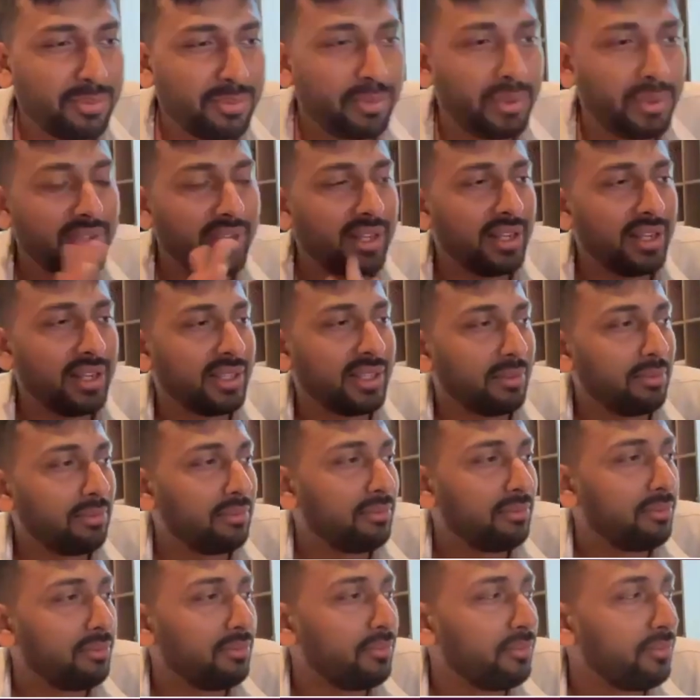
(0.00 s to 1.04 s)
basically
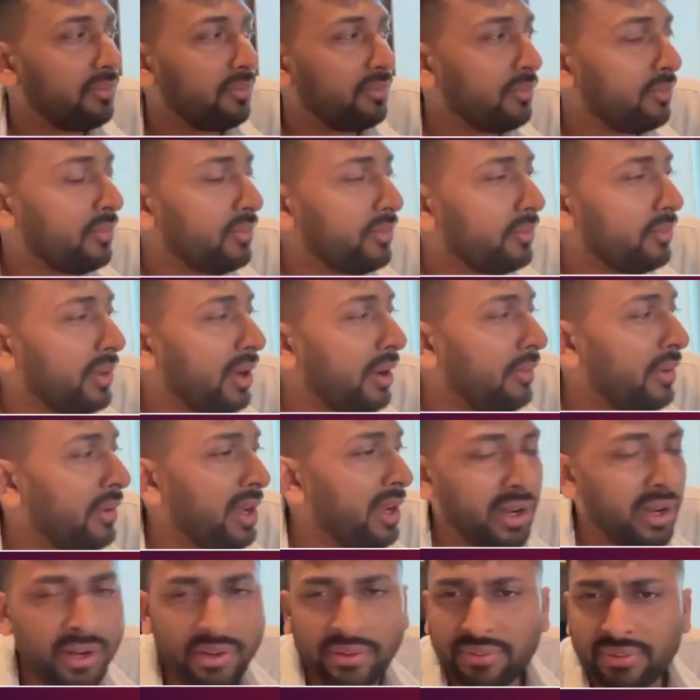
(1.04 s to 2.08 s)
some
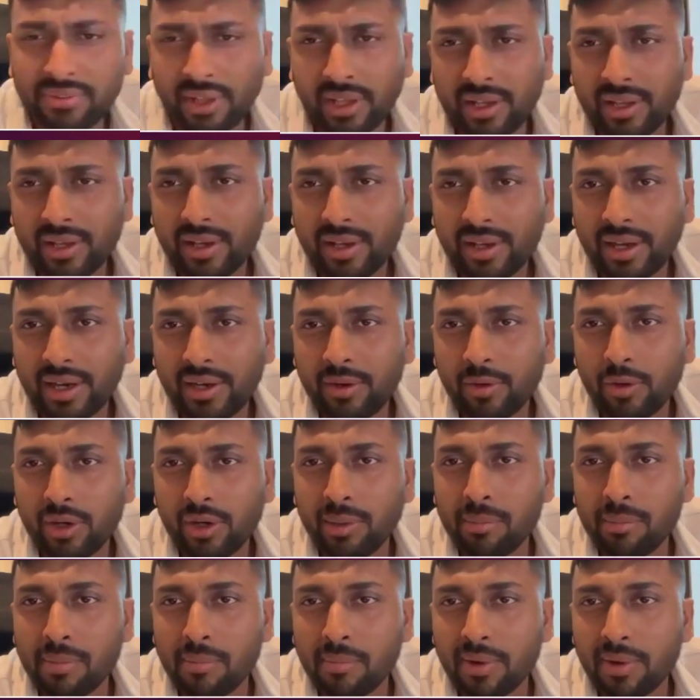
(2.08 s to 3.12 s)
awareness thing. I don't
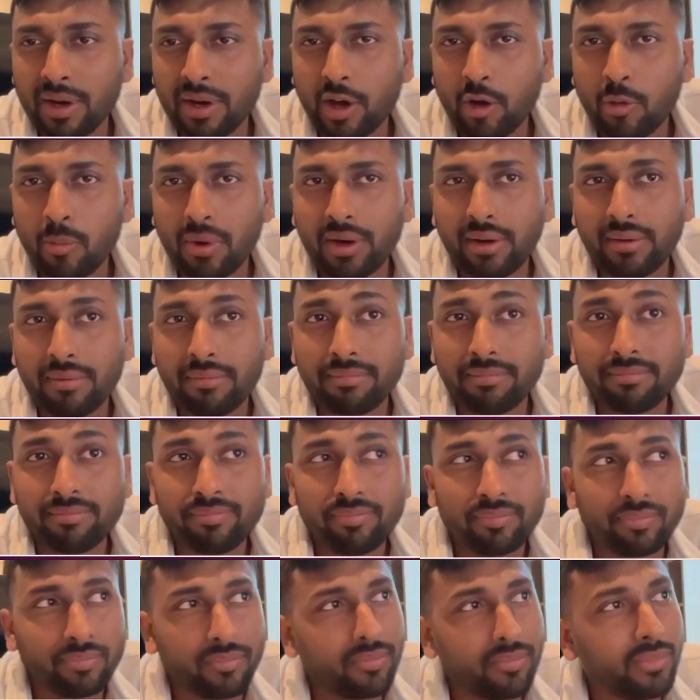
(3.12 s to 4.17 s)
remember now, but
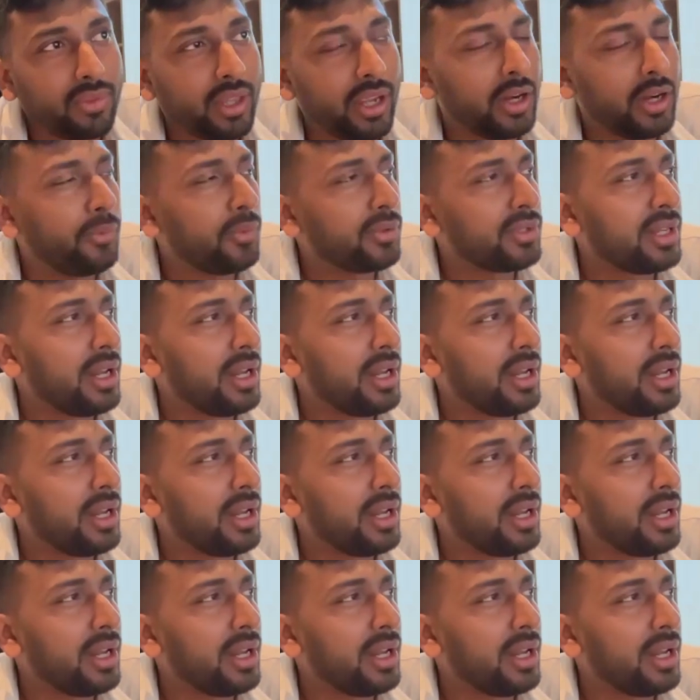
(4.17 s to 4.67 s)
it was